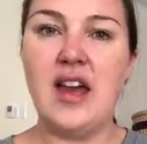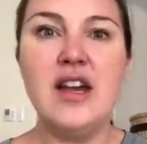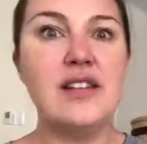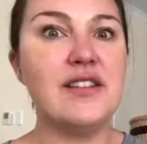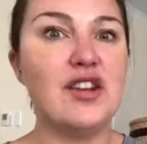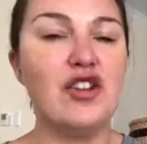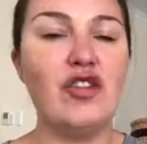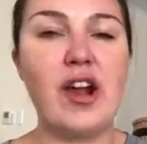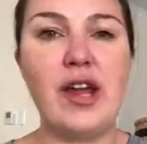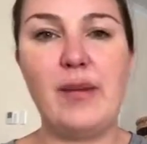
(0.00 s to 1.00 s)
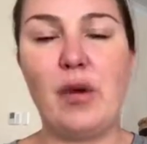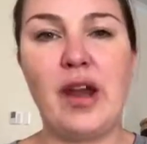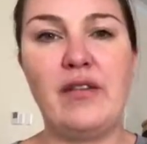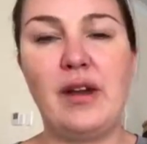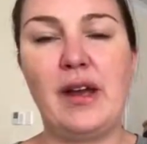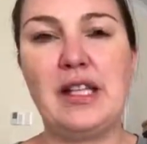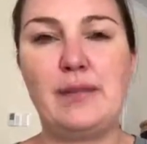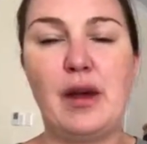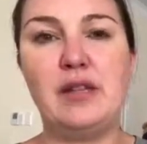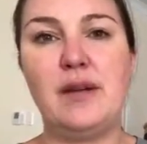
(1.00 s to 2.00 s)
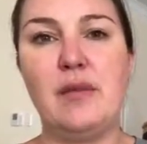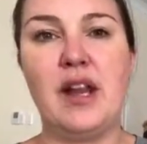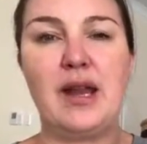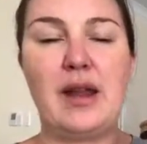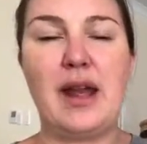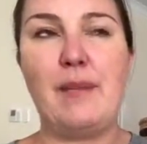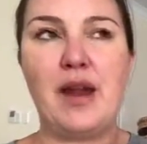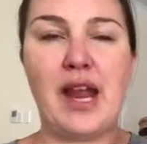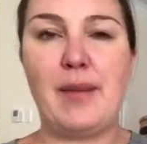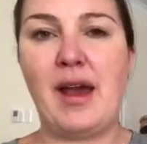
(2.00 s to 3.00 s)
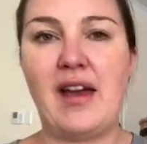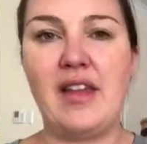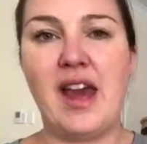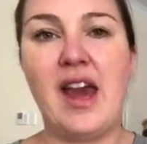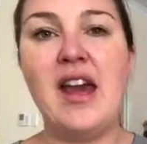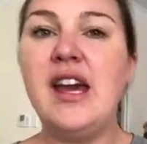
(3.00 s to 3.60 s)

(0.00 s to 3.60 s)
So it's a great way of exposing getting my name out there.